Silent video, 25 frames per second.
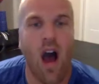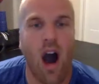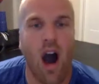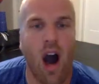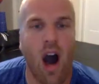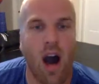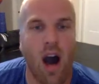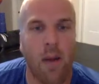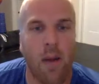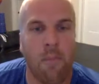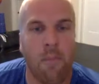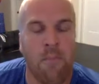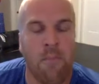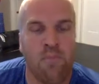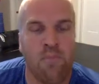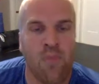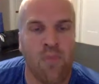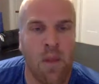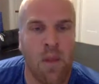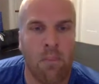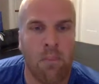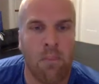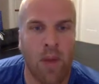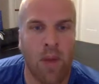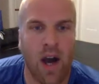
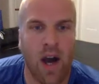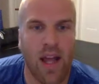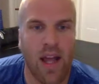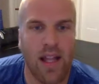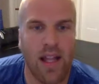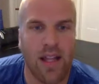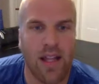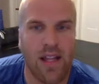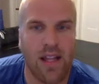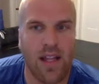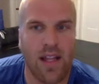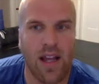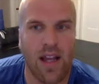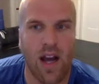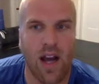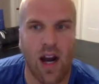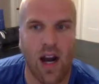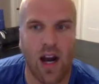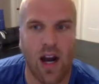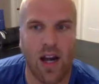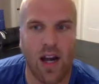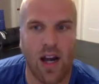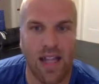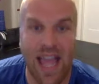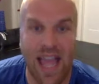
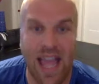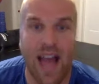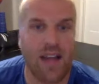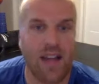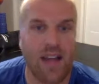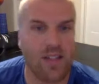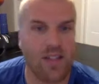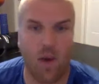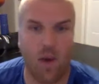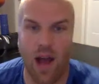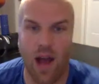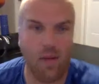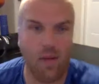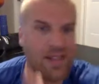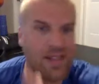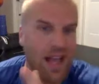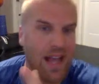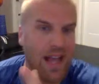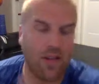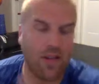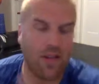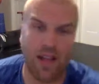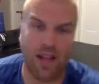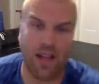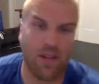Yeah, so I was
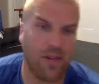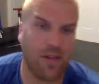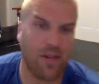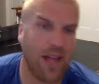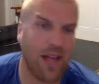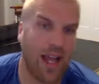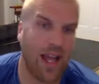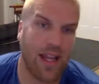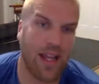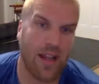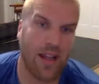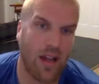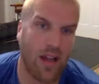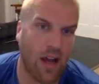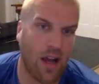out the other day.